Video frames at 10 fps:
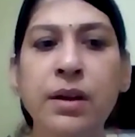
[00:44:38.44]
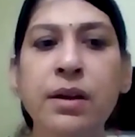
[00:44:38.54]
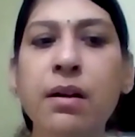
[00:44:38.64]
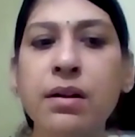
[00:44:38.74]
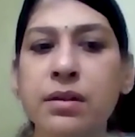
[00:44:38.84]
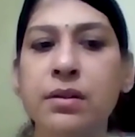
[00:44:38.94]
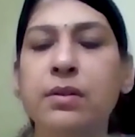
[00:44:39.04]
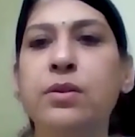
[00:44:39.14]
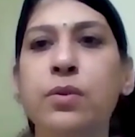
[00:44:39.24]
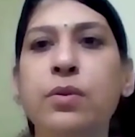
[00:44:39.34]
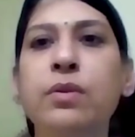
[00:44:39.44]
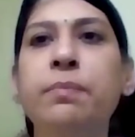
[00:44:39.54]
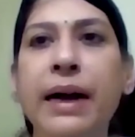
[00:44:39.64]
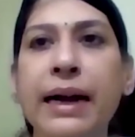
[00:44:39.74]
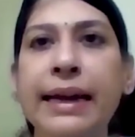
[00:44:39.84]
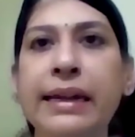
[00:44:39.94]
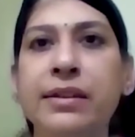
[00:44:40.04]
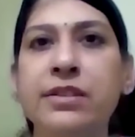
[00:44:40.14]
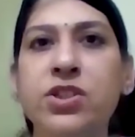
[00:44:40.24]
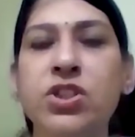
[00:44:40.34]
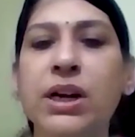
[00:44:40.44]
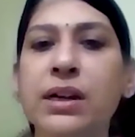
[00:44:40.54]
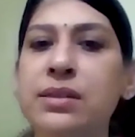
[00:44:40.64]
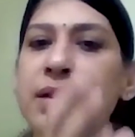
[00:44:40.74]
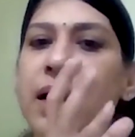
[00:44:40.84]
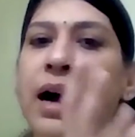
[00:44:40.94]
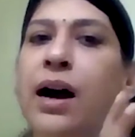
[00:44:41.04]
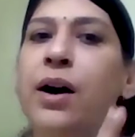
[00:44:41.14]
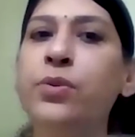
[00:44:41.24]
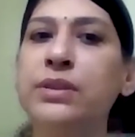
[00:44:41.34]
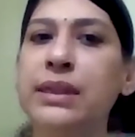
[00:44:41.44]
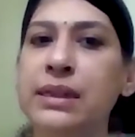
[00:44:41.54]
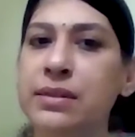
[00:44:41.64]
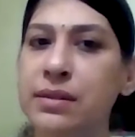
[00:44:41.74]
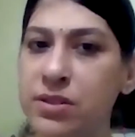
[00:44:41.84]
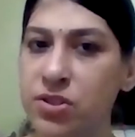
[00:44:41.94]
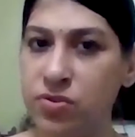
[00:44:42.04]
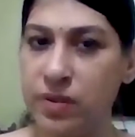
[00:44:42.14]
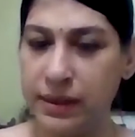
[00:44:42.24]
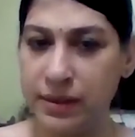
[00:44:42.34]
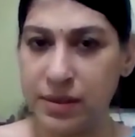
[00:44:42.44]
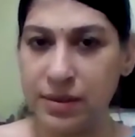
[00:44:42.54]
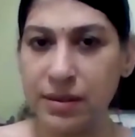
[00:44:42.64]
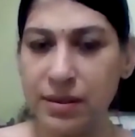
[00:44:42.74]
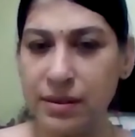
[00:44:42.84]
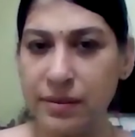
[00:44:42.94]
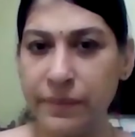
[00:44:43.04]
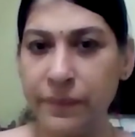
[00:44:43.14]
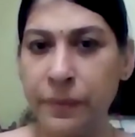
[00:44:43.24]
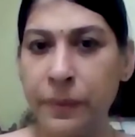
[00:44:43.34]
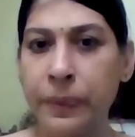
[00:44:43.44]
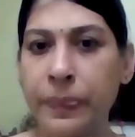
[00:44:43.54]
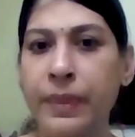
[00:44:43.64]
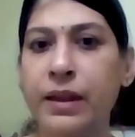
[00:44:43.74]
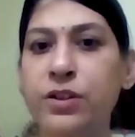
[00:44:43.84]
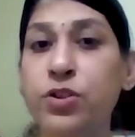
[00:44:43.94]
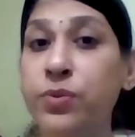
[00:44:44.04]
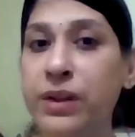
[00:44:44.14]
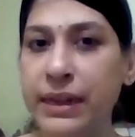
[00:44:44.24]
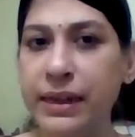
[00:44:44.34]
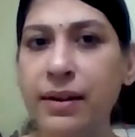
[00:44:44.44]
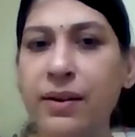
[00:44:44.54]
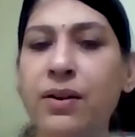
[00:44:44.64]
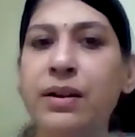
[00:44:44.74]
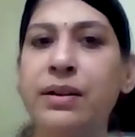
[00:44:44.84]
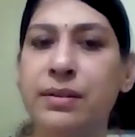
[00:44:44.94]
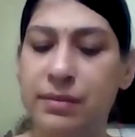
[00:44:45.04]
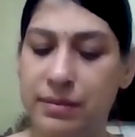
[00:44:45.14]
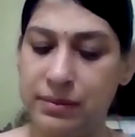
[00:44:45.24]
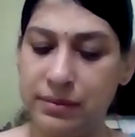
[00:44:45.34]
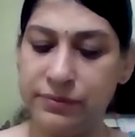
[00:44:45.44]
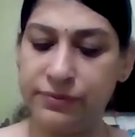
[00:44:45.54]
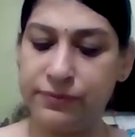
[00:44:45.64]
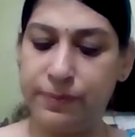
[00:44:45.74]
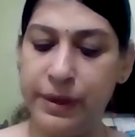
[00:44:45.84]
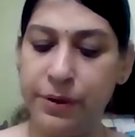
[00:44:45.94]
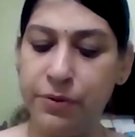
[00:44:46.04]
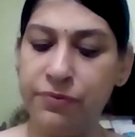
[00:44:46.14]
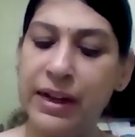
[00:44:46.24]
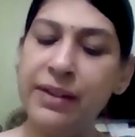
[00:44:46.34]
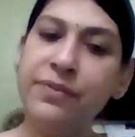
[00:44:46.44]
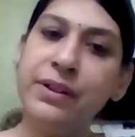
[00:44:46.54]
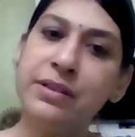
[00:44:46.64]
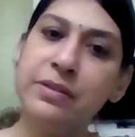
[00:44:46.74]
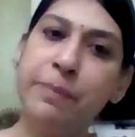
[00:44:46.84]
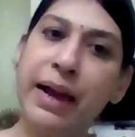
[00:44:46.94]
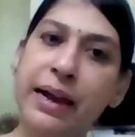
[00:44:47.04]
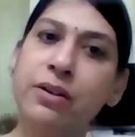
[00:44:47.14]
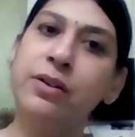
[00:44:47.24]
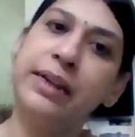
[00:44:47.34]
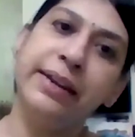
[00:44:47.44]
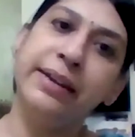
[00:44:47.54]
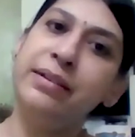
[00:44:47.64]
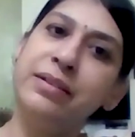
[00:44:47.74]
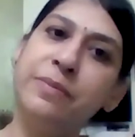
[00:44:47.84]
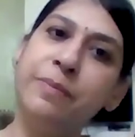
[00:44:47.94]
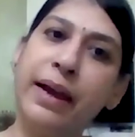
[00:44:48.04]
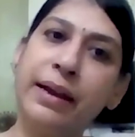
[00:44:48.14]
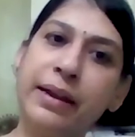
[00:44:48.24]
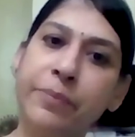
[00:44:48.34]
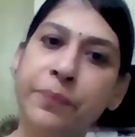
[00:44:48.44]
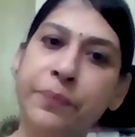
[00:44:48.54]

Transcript: not go by just how things are structured today, or 5 years back or 10 years back.